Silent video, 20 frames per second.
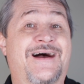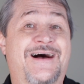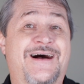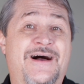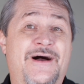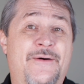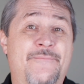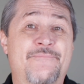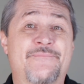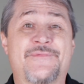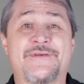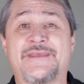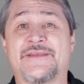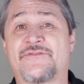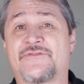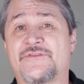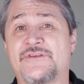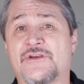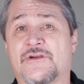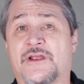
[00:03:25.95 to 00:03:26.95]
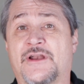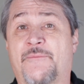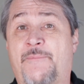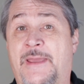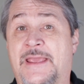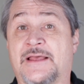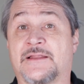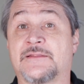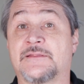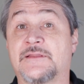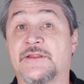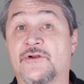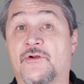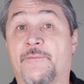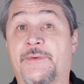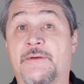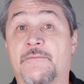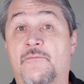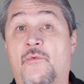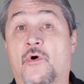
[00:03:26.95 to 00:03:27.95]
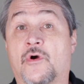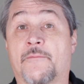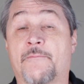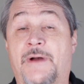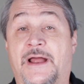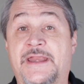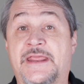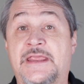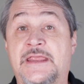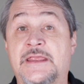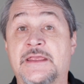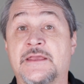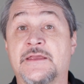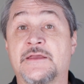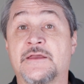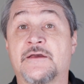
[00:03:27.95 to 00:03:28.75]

You're going to pay a little bit more money